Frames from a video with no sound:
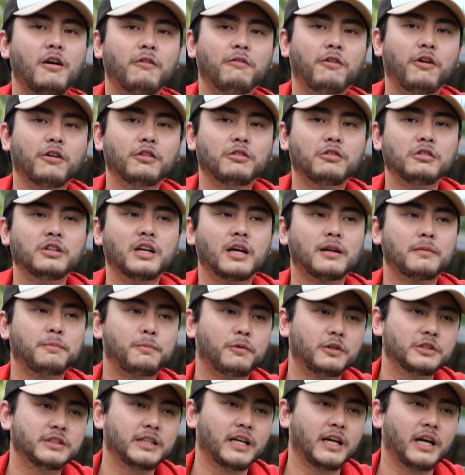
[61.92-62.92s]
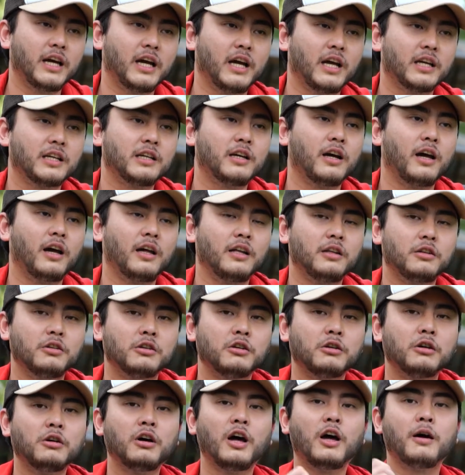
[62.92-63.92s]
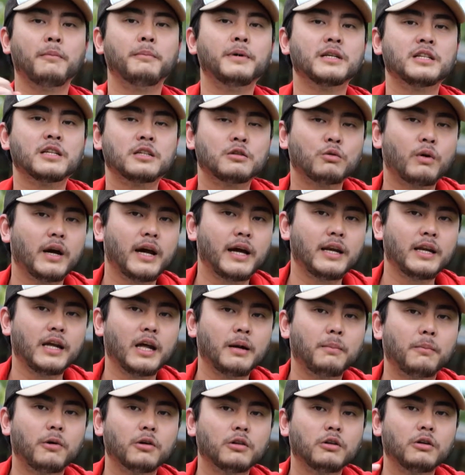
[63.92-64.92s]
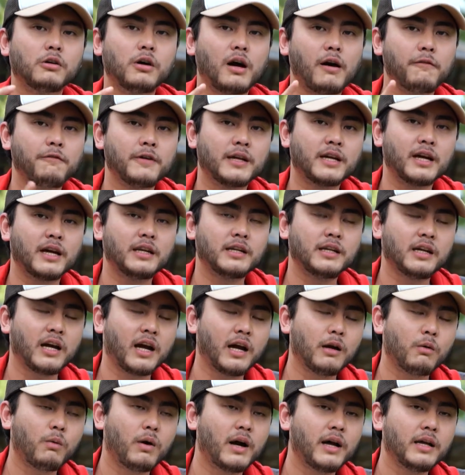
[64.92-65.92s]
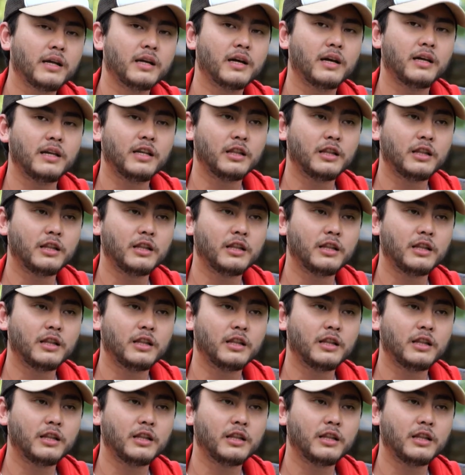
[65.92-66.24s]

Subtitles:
for today's project. Iaitu bersesuaian dengan motto Afiq Kai D.I.Y.